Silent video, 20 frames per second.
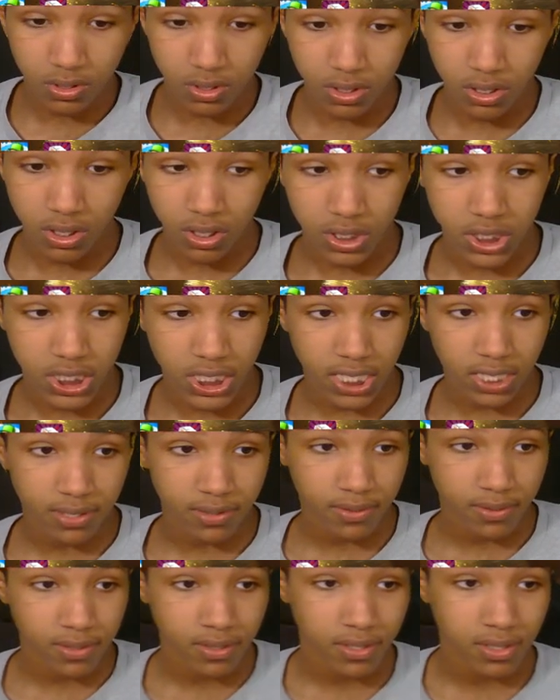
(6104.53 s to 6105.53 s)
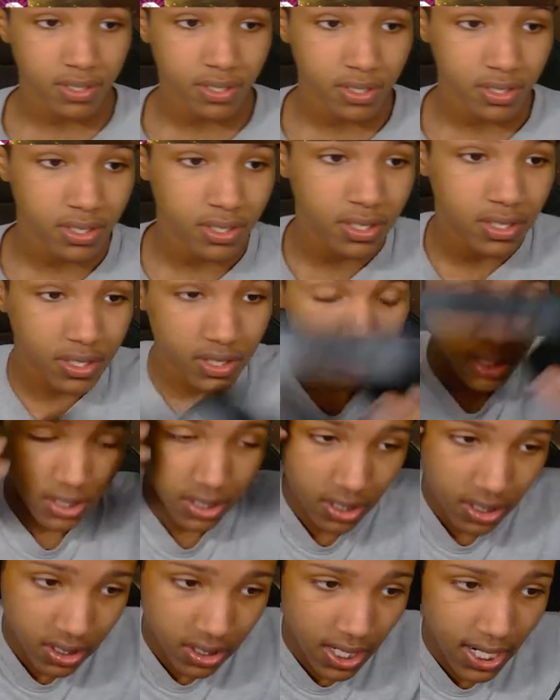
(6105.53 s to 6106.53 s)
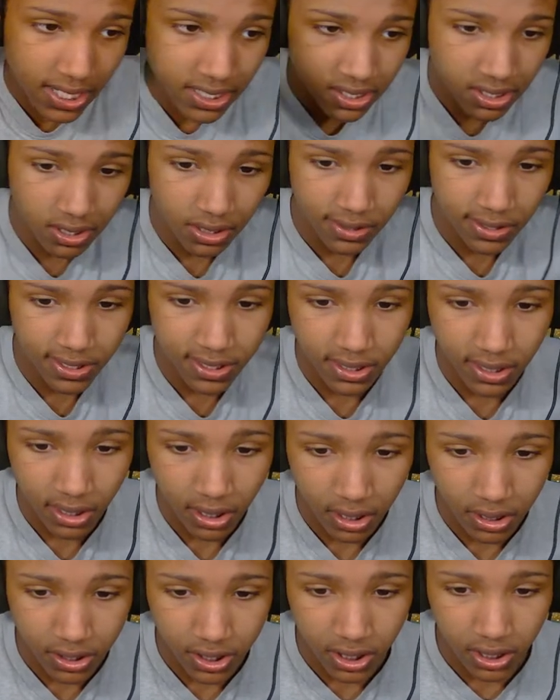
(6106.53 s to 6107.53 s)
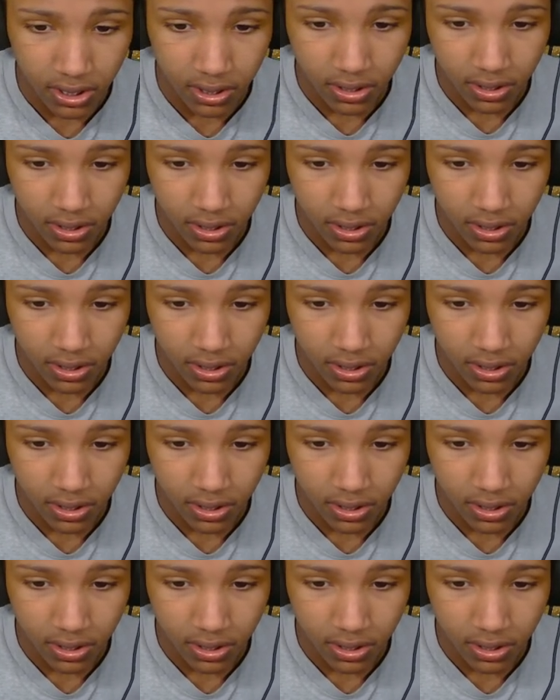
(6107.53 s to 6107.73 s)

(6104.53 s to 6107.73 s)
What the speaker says: Chat. I should have listened to y'all, chat.